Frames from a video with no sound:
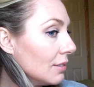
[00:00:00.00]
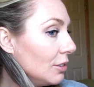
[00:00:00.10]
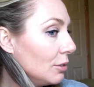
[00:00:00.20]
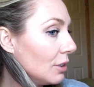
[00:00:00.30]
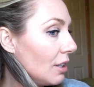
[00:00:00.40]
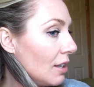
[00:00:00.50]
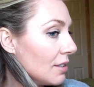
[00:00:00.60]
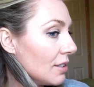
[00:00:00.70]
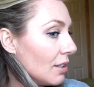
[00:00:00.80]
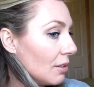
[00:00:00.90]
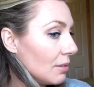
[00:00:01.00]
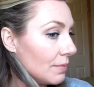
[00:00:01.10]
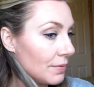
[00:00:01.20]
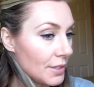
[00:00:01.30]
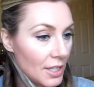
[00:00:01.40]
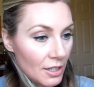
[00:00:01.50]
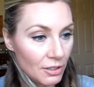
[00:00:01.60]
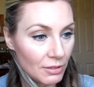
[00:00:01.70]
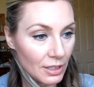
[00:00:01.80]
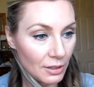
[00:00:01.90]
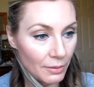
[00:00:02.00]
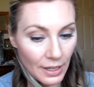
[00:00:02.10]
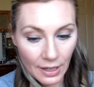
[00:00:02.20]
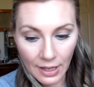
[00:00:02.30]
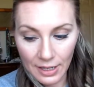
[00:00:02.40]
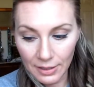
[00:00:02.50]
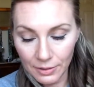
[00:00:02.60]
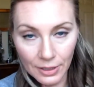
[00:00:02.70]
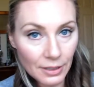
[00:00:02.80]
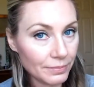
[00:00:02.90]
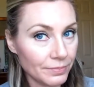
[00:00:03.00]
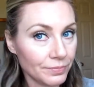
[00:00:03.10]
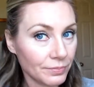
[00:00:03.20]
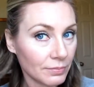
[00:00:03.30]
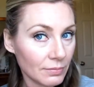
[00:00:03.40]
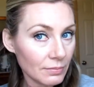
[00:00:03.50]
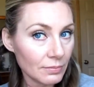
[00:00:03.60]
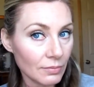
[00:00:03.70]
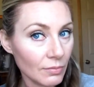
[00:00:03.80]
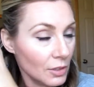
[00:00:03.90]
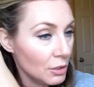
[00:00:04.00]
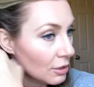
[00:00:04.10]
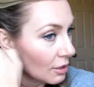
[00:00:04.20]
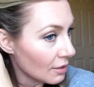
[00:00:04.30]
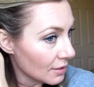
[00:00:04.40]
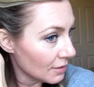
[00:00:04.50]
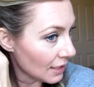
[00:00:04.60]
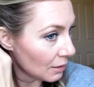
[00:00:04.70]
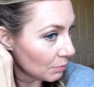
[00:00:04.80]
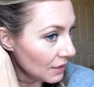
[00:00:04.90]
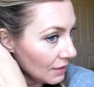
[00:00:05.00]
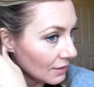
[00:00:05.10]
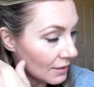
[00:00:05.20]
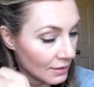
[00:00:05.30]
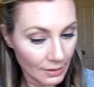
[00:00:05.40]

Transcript: you could also, instead of doing it the way I do it, you could also take a piece,